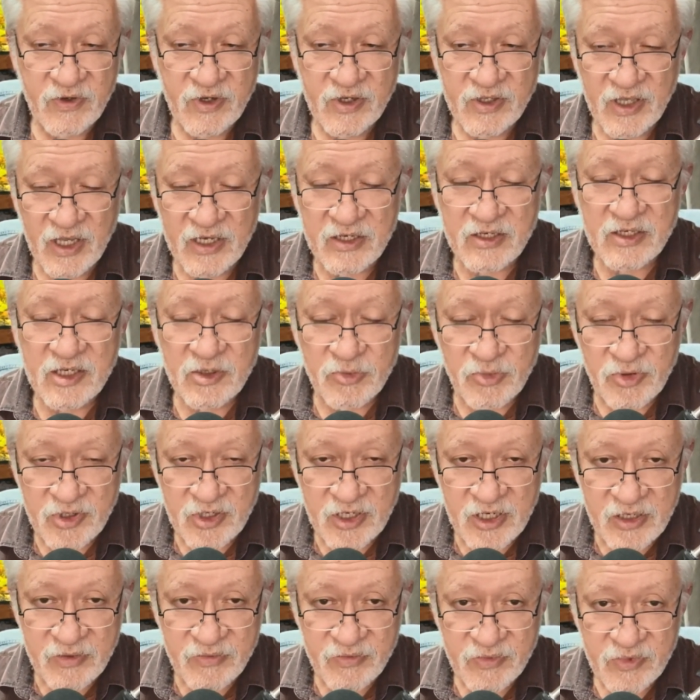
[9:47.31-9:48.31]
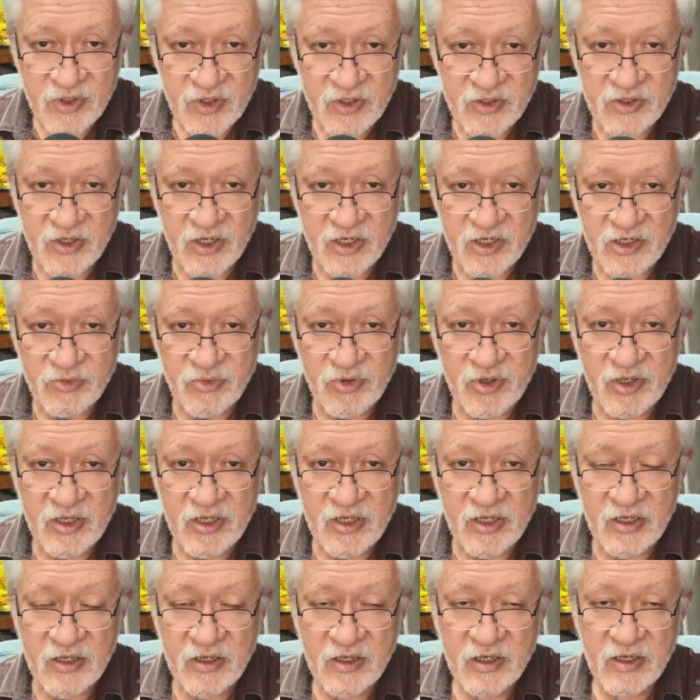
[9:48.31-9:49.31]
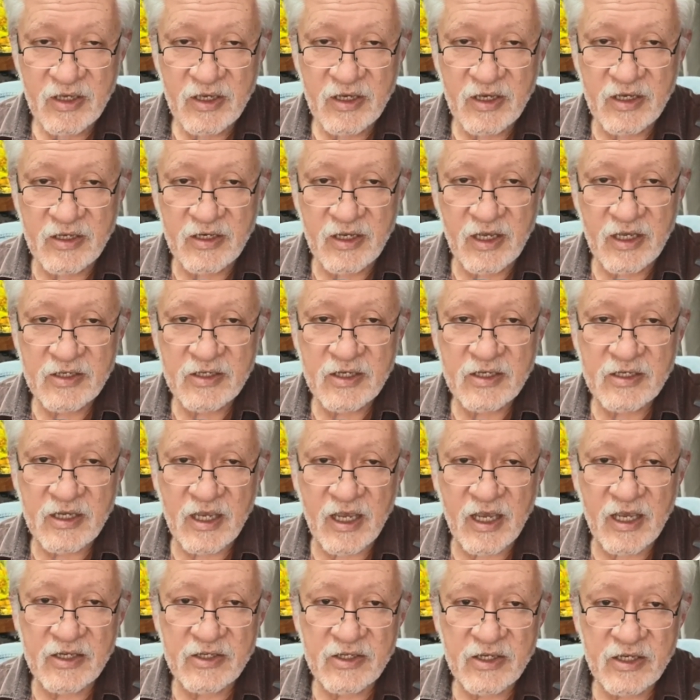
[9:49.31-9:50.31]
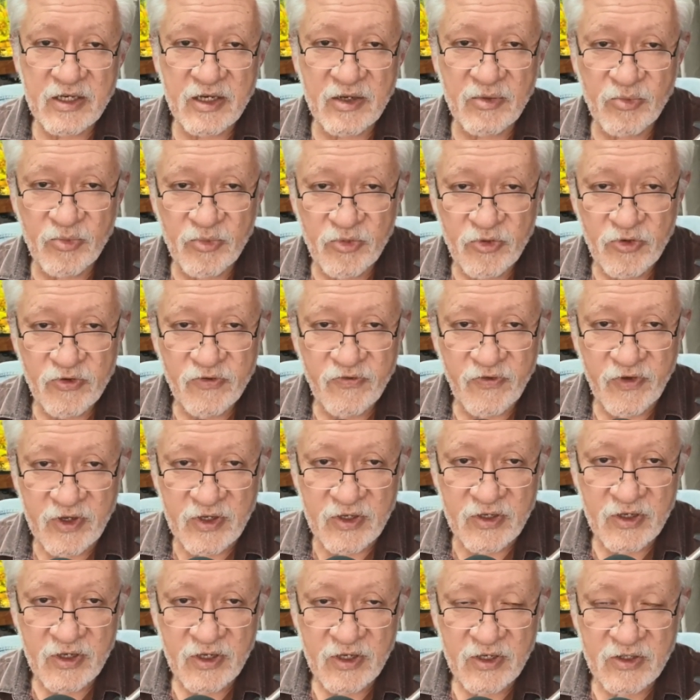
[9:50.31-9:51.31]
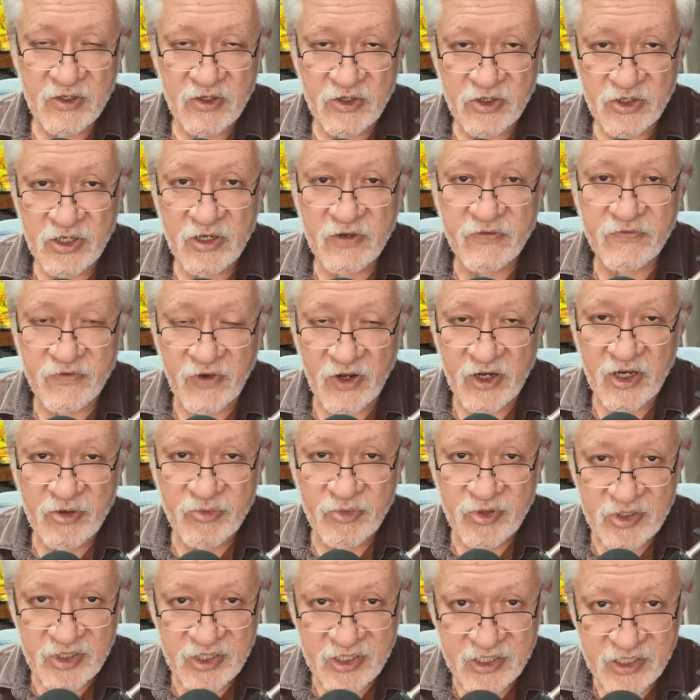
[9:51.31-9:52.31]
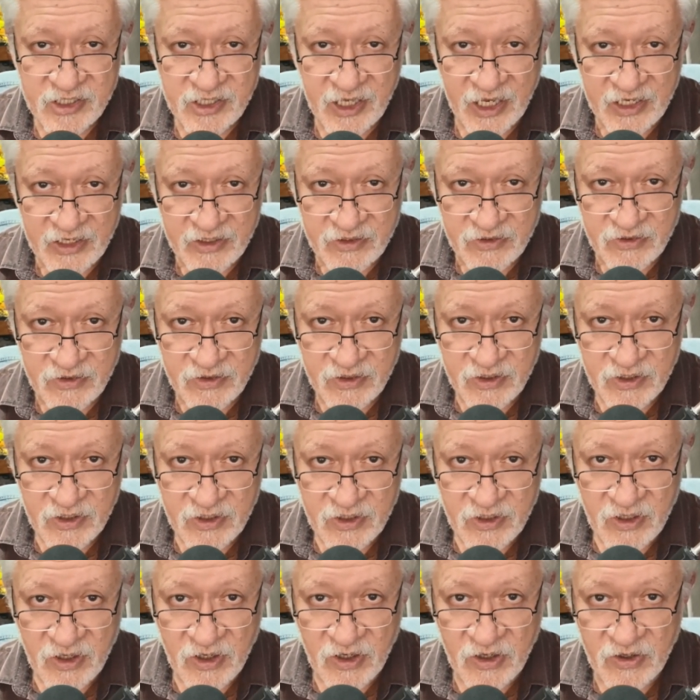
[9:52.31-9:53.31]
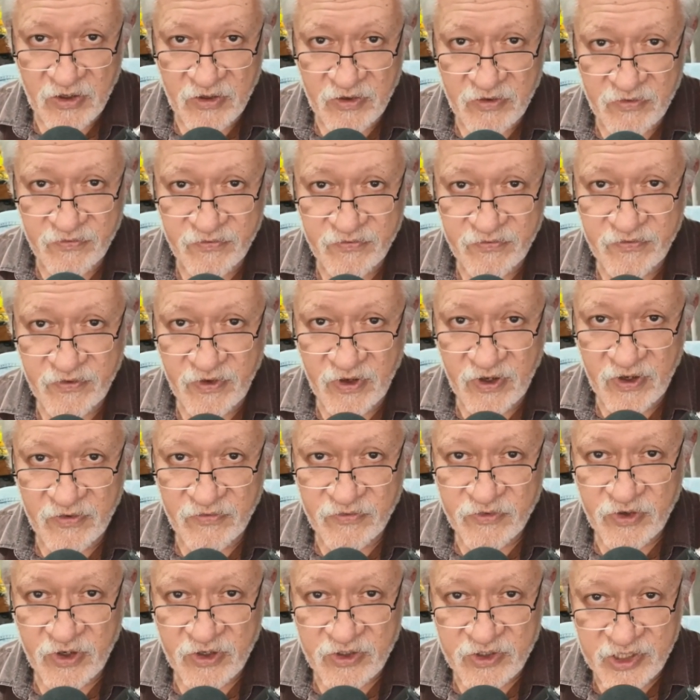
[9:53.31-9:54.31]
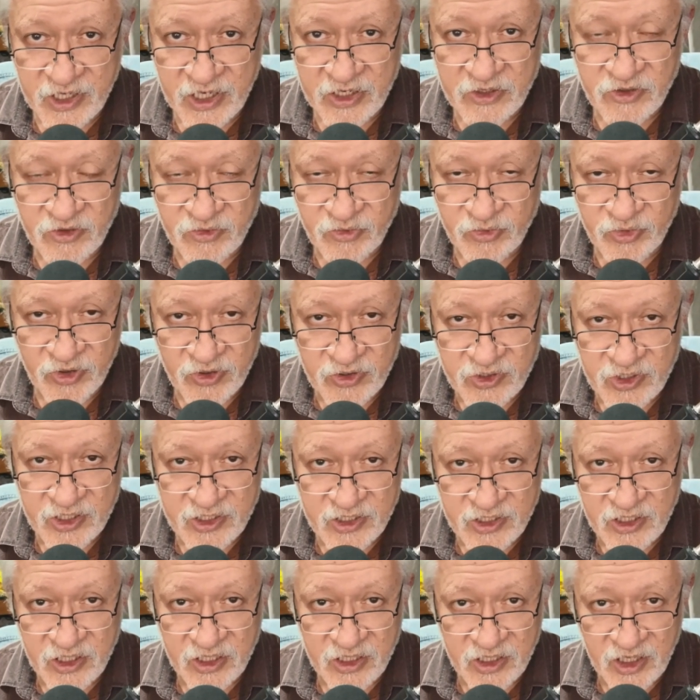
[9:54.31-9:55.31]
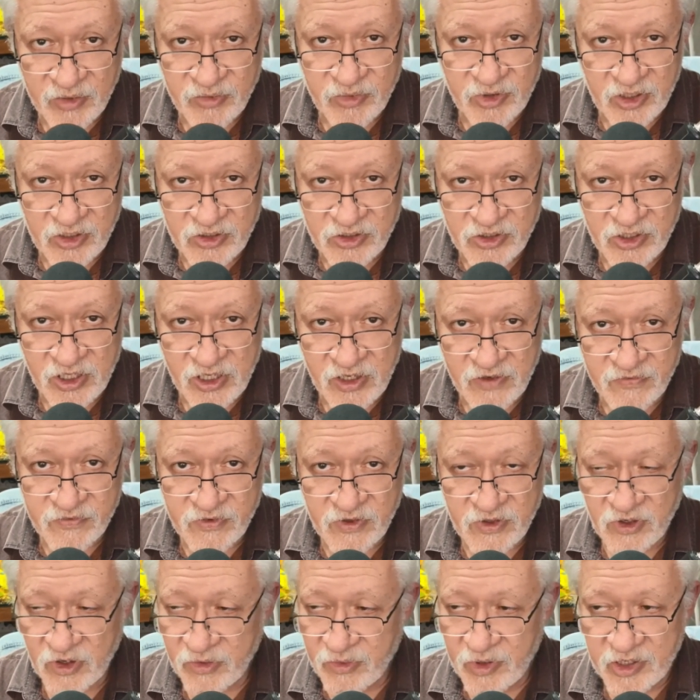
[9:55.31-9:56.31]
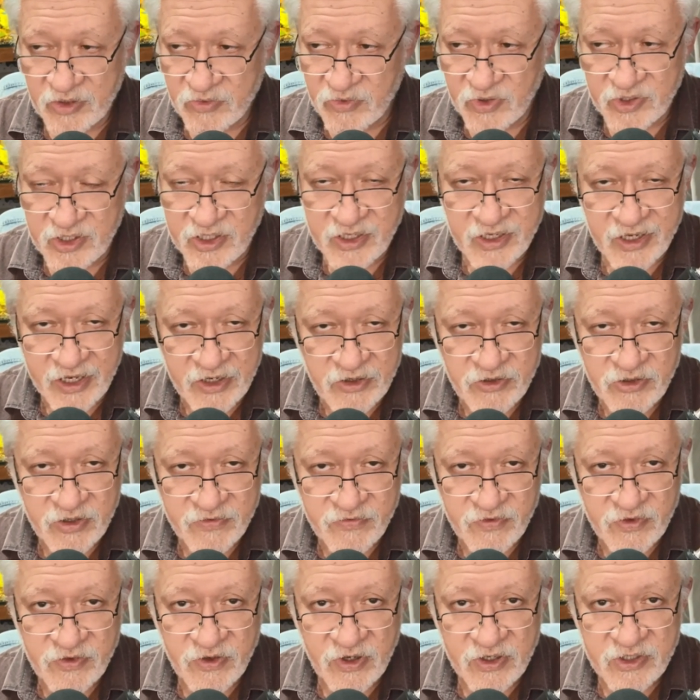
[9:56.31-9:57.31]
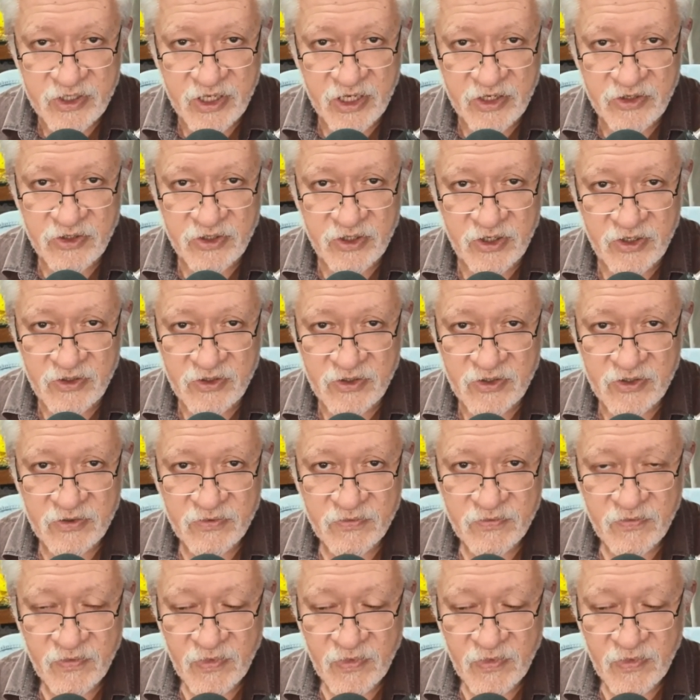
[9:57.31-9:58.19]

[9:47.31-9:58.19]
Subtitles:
That typically is going to be an exercise in improving the sheer volume and scale of transaction processing that can be achieved, no matter what the nature of the transaction is.